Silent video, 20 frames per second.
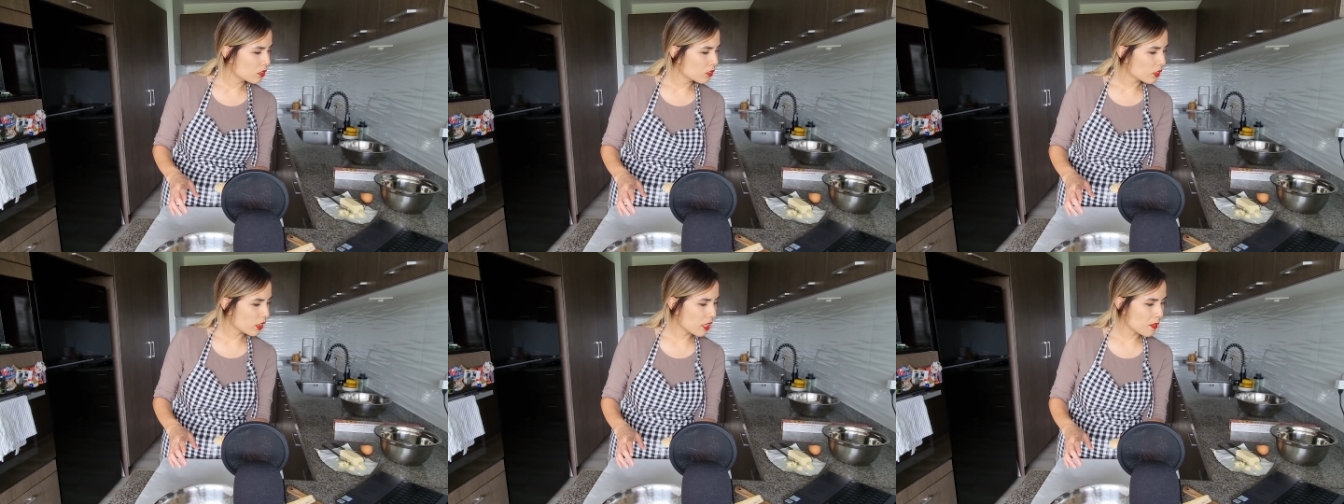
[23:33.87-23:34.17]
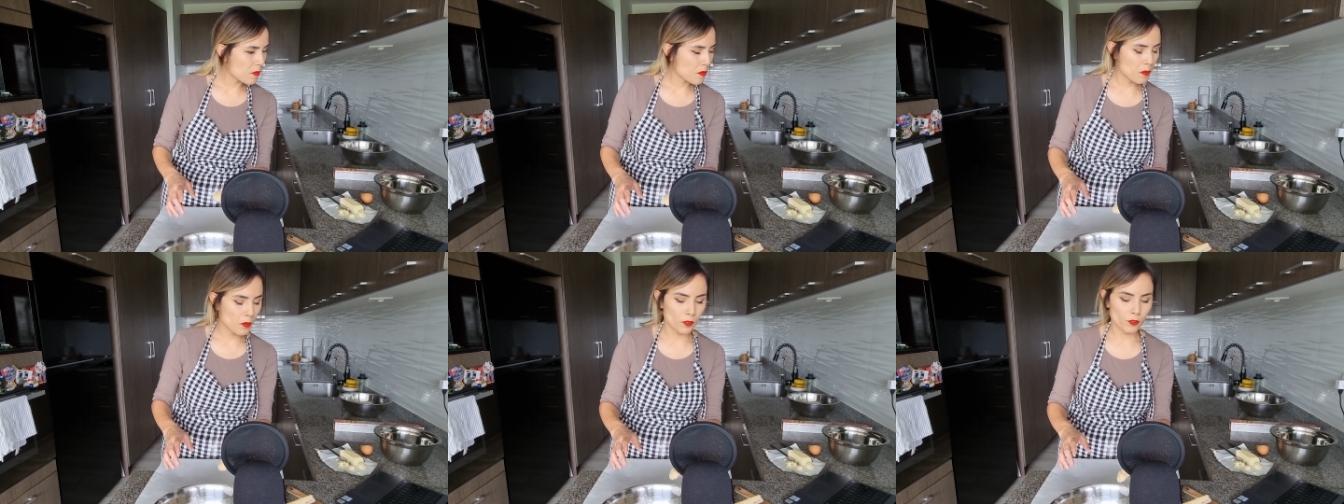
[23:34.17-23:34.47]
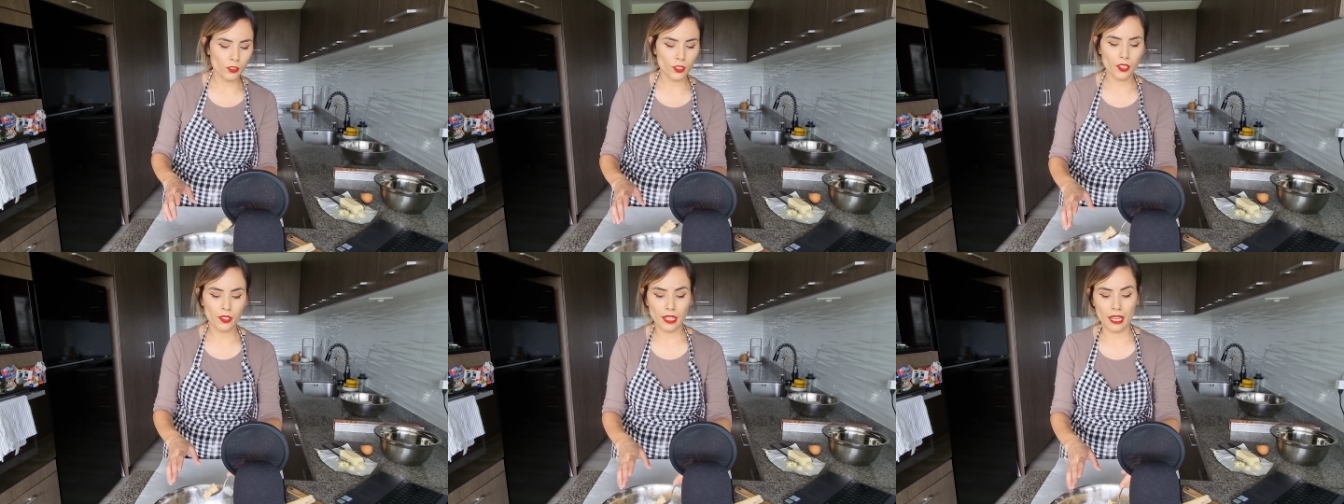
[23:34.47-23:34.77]
Drop
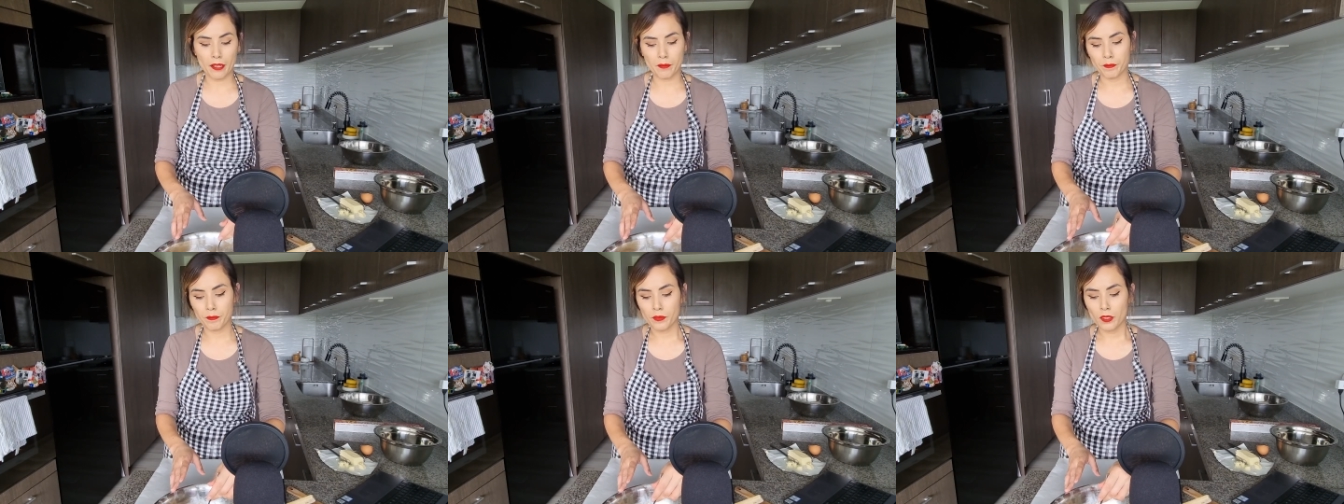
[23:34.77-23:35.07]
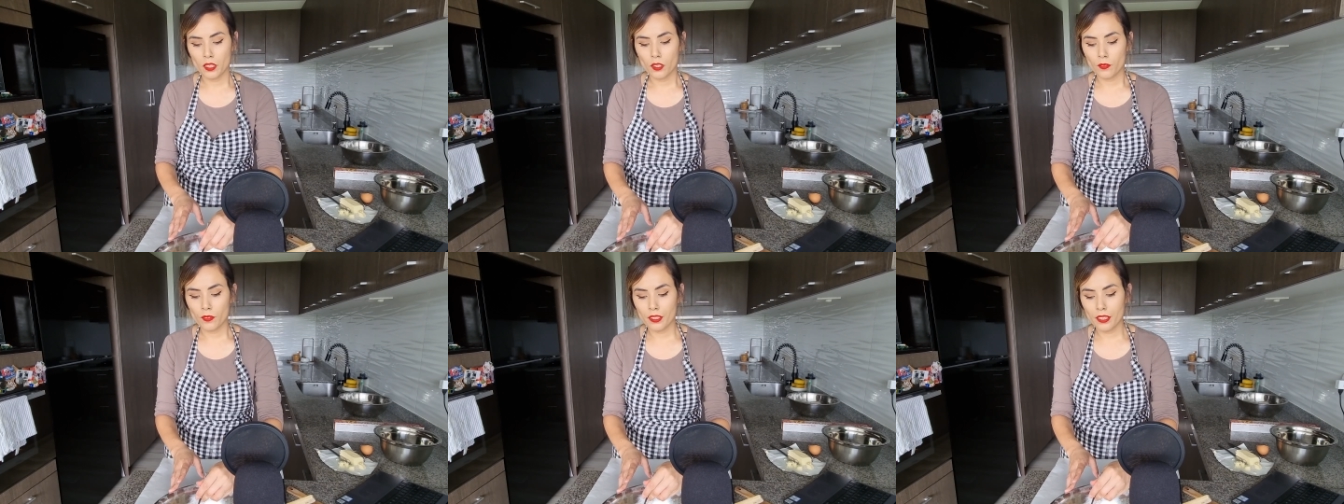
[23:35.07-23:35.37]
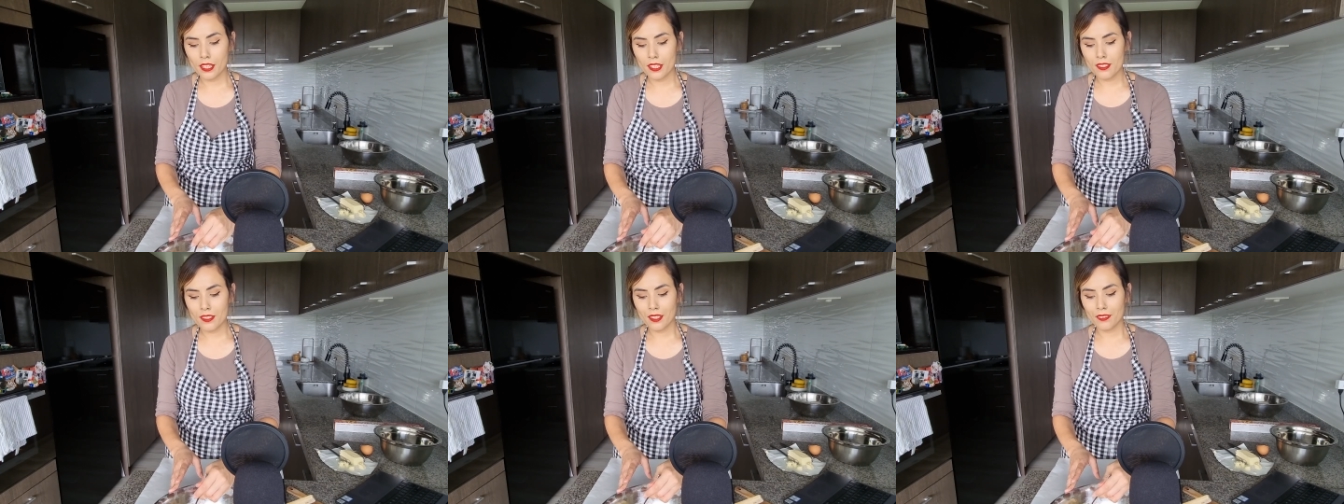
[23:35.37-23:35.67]
spoonful, okay.
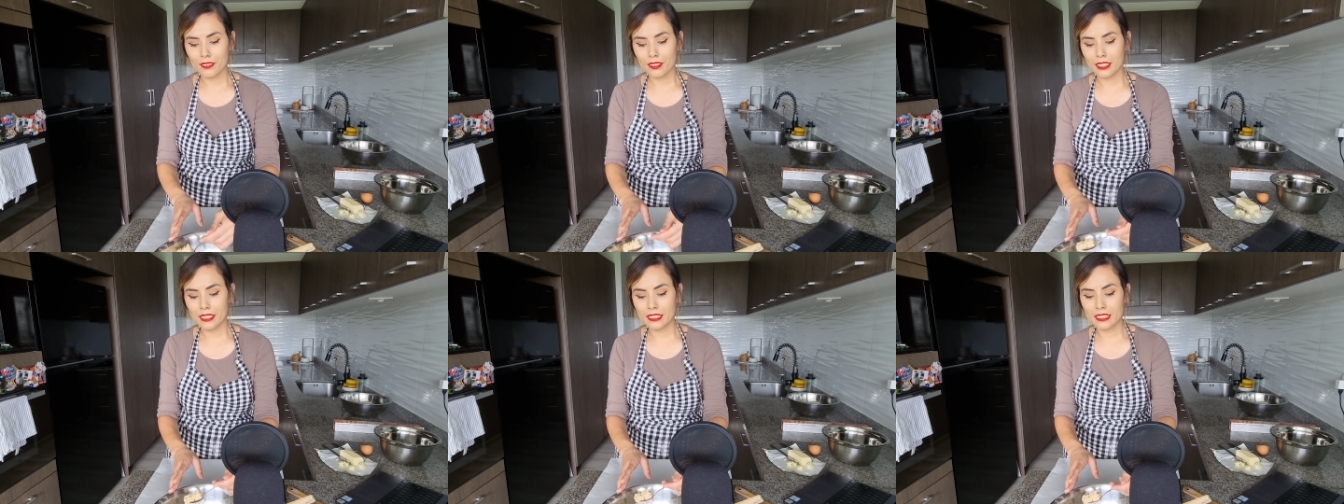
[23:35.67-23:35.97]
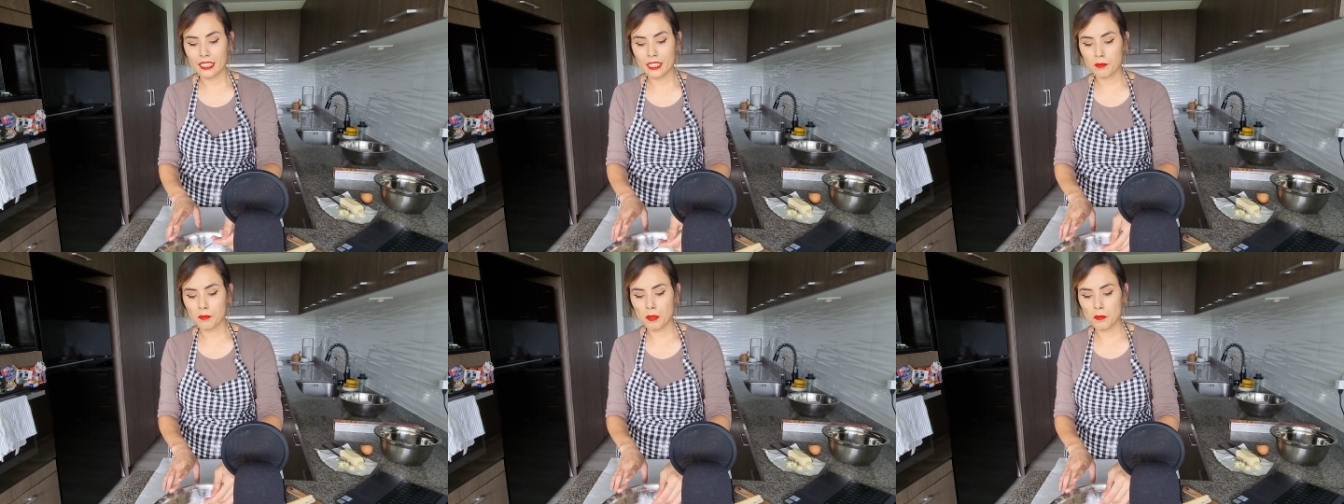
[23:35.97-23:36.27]
Well, it's not really telling